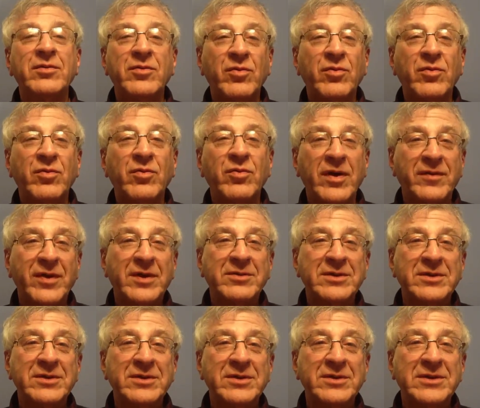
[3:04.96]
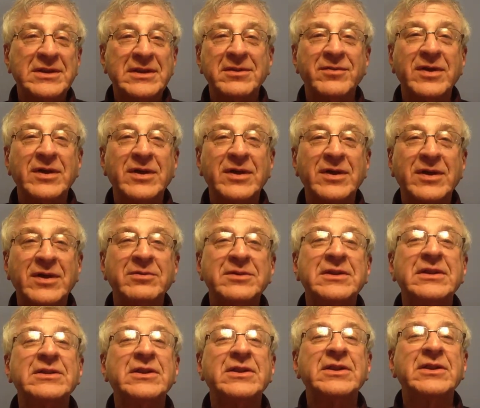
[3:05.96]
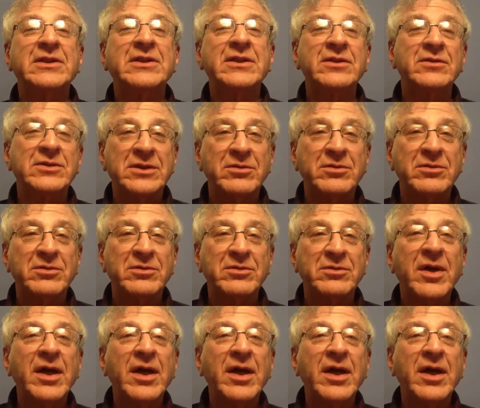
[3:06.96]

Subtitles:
what frequencies to use to